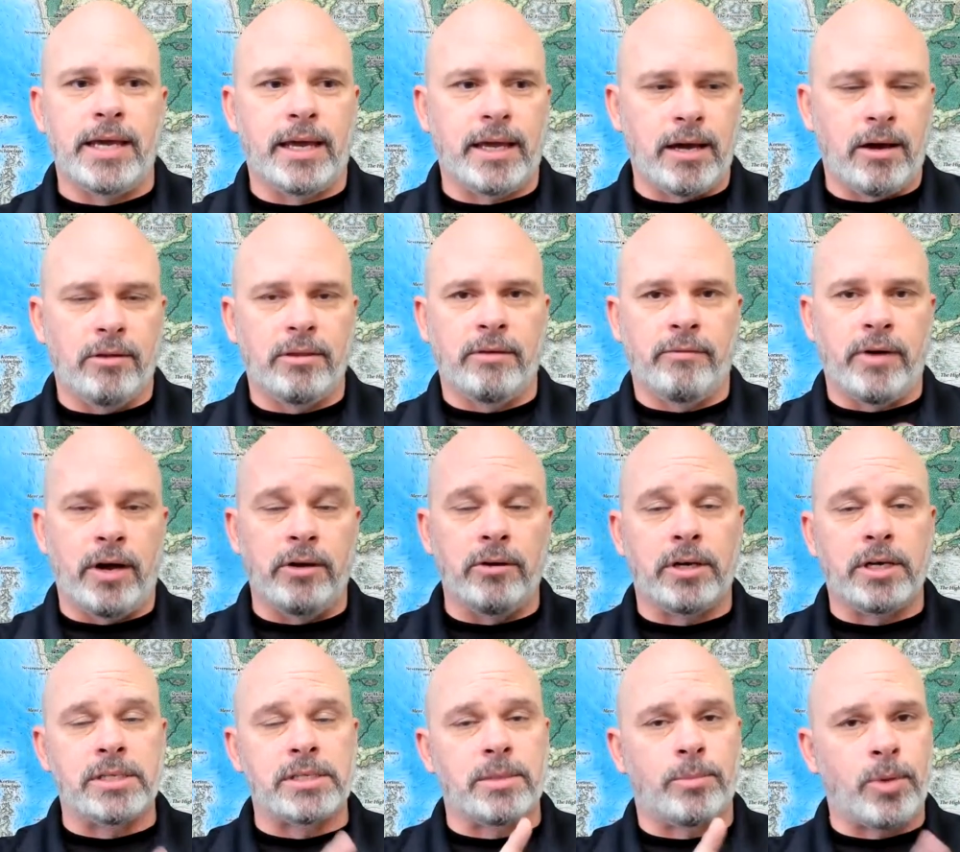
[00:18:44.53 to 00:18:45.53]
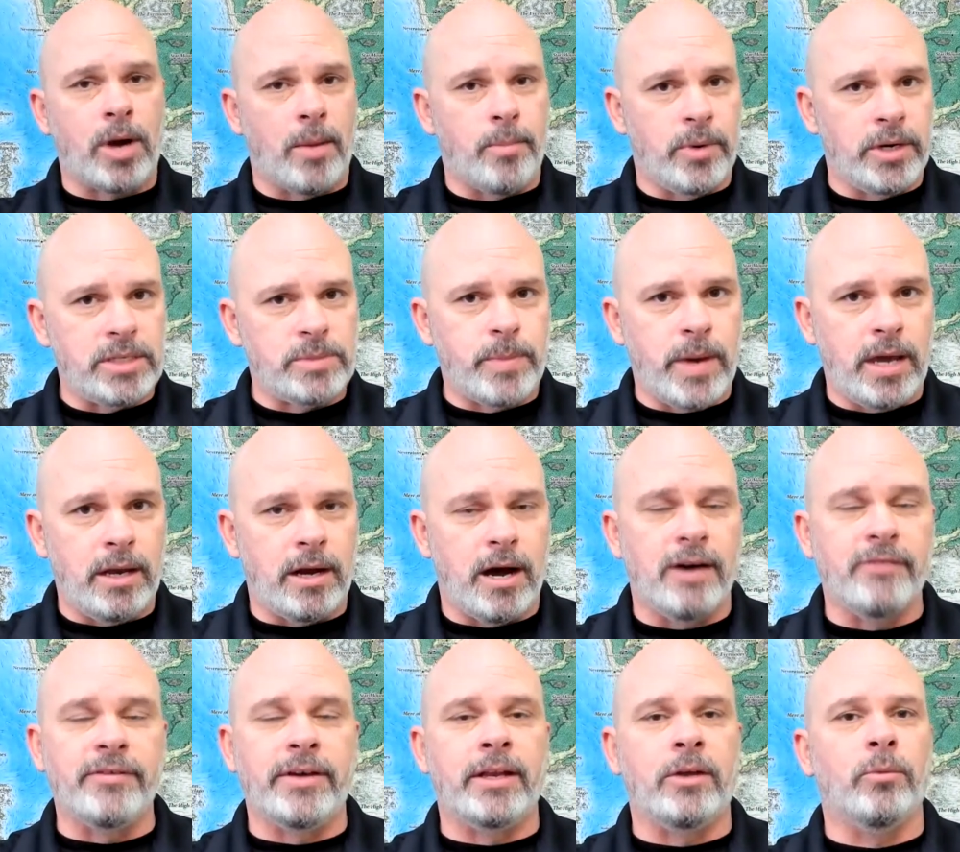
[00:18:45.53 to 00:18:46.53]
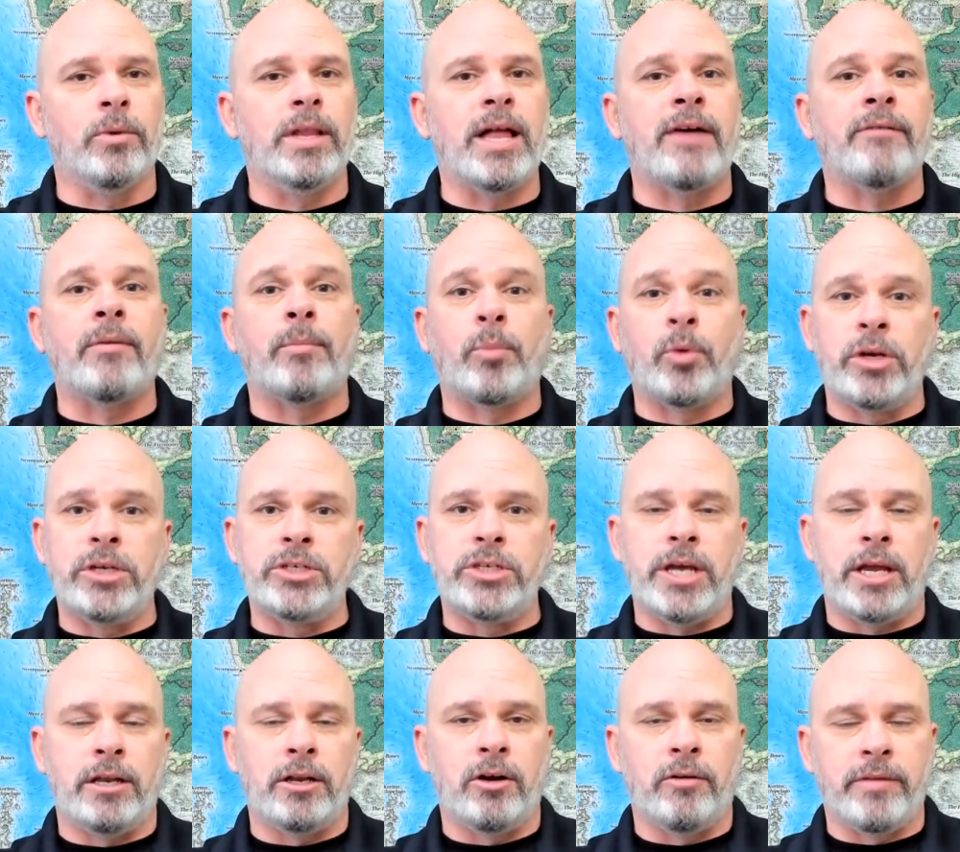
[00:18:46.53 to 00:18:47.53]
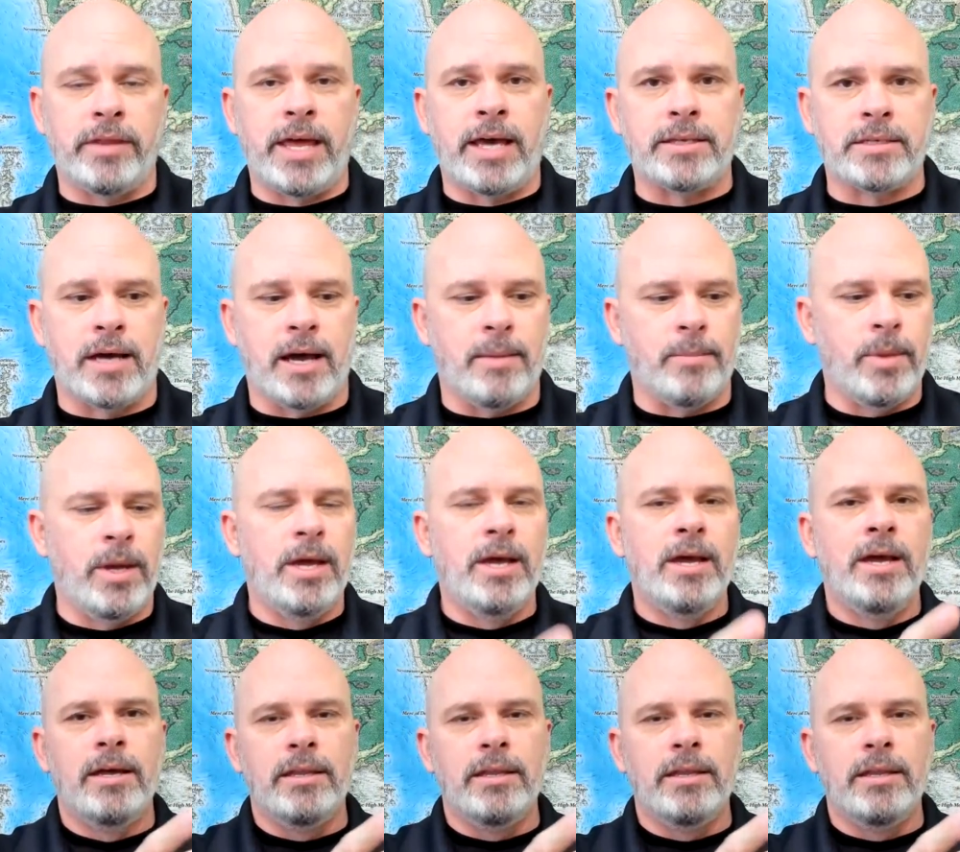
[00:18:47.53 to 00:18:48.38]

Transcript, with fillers: take out the value because the property is paid off and it will have appreciated over that time.